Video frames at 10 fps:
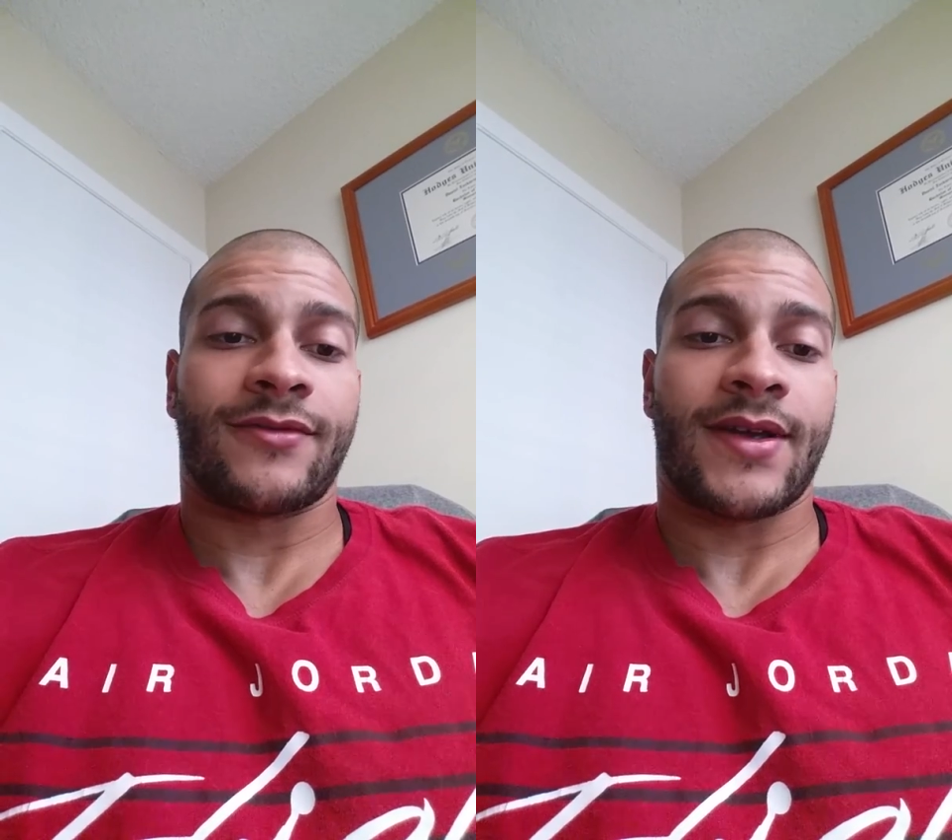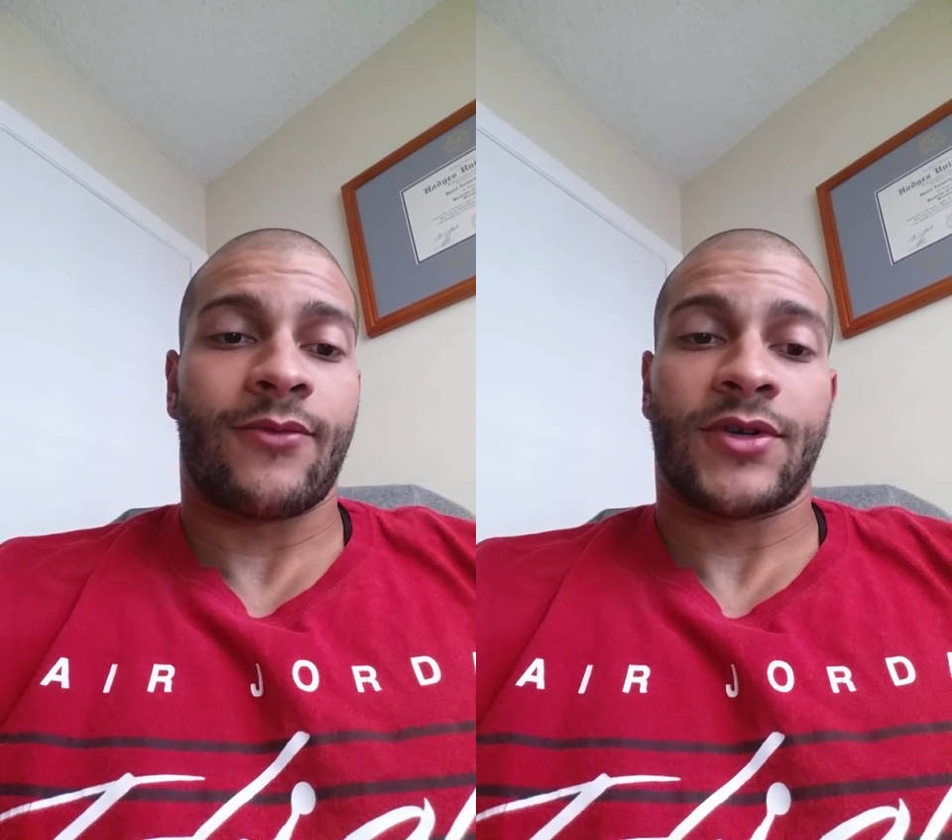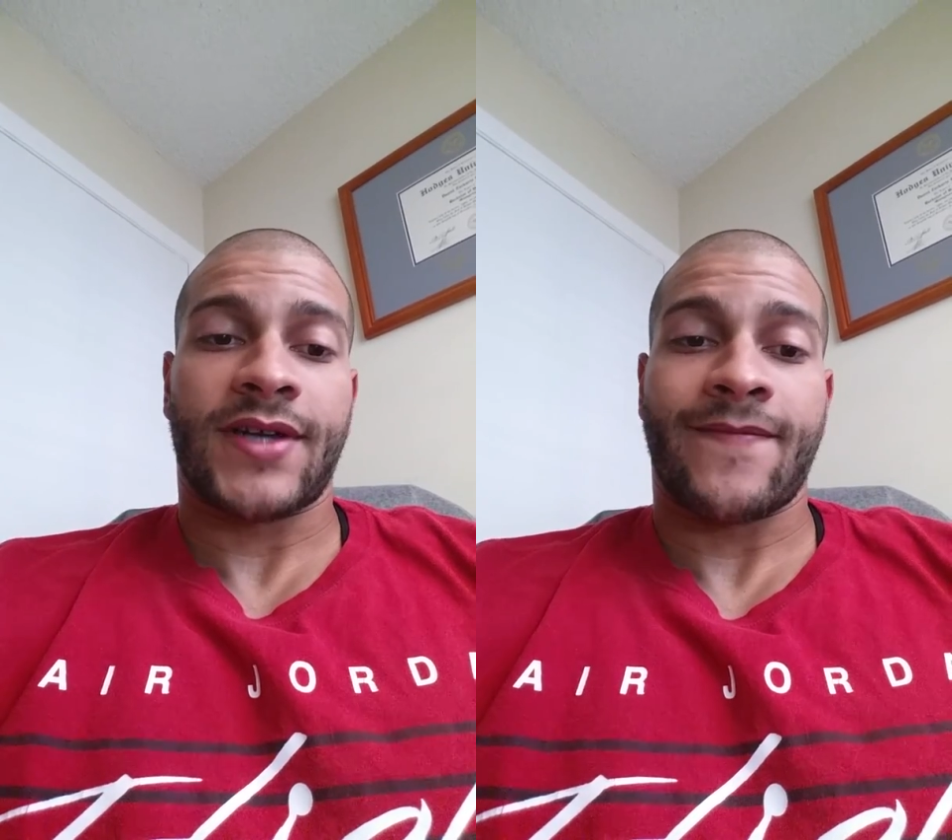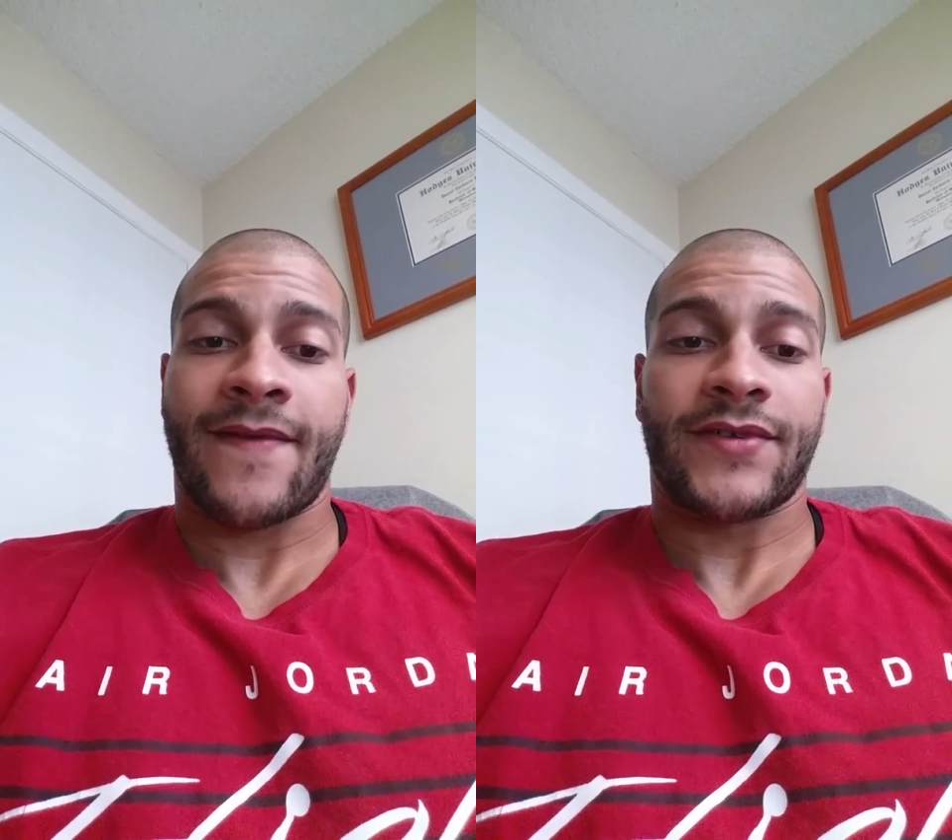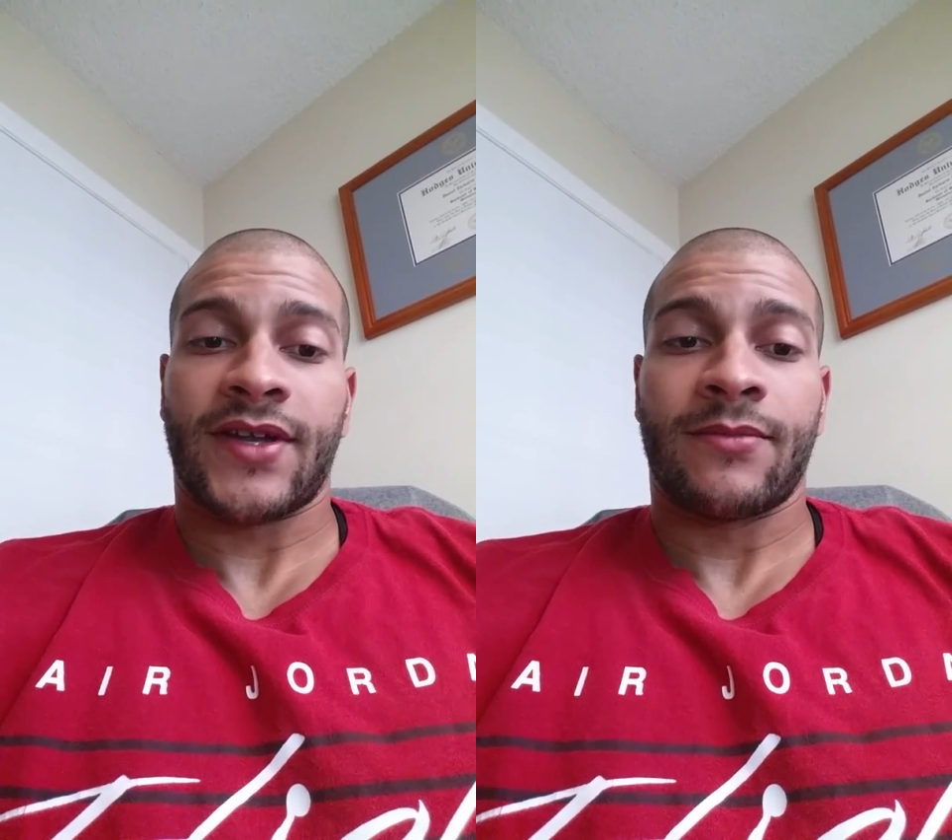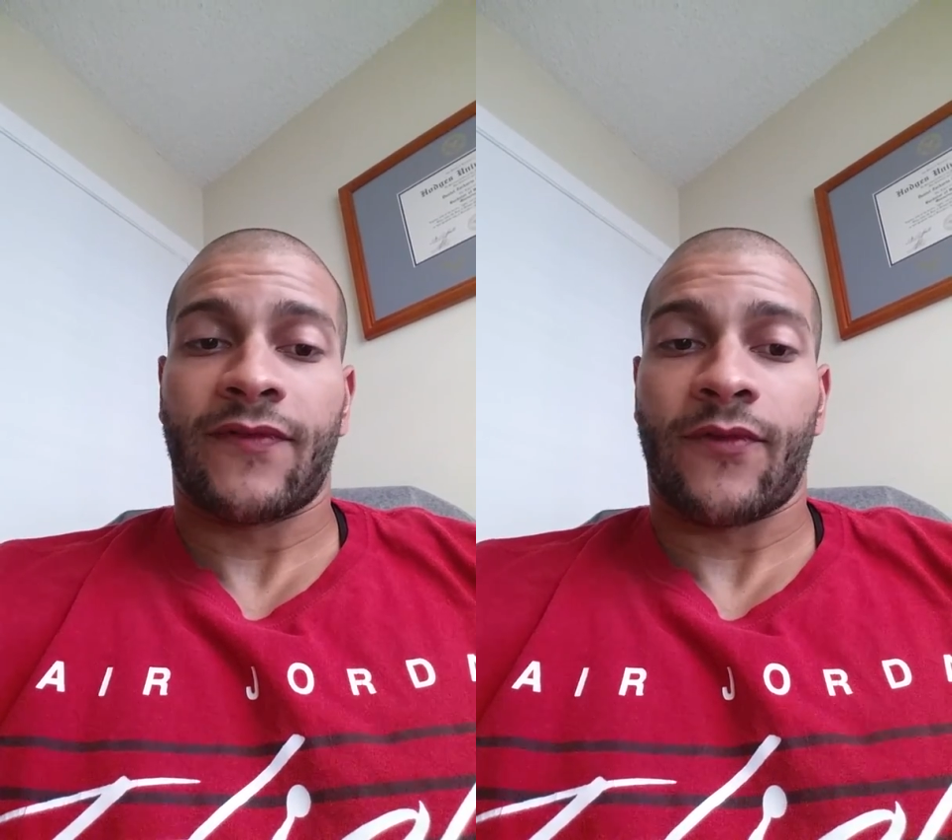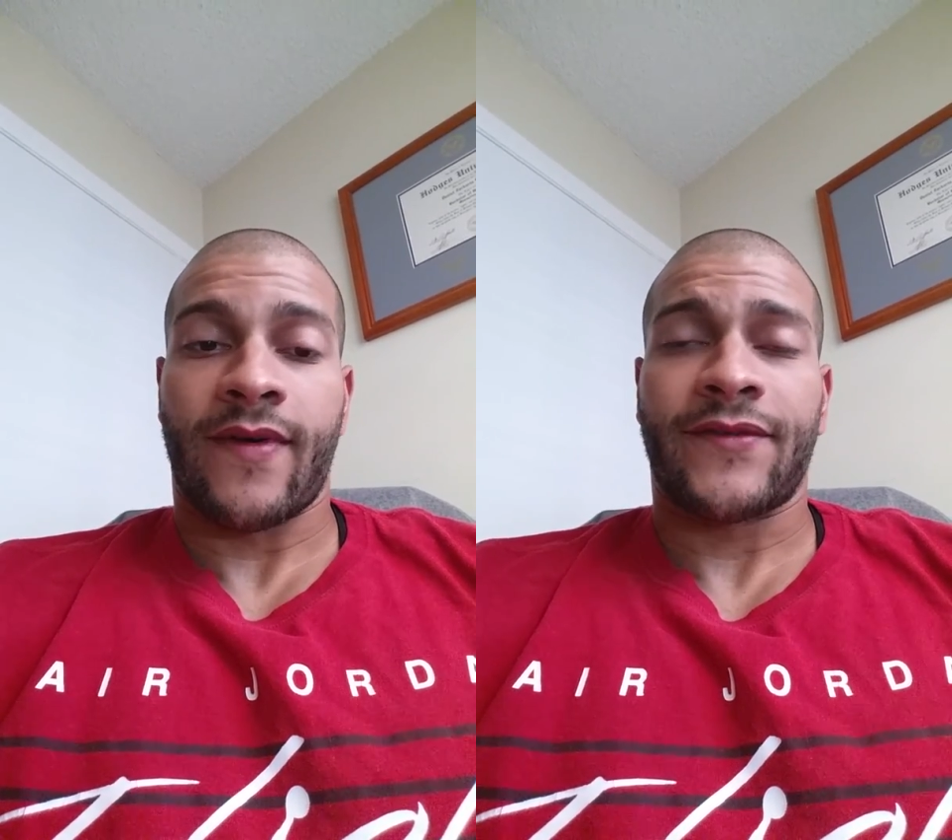a week, which I've never done before.